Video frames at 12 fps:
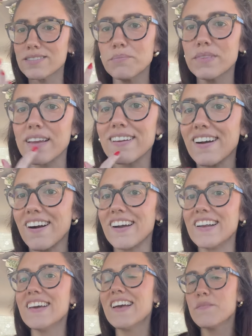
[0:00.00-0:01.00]
something
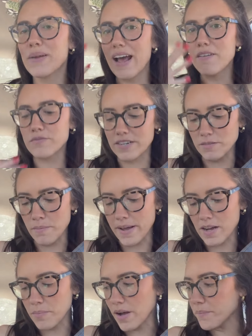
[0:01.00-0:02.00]
on, but I have the rest of my
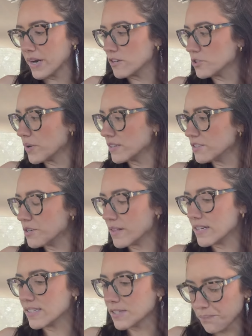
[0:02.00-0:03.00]
makeup on, but I just wanted to do
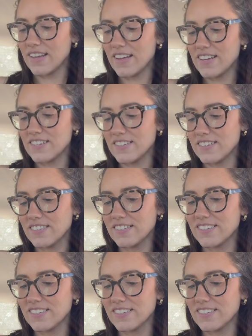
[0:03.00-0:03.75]
this. And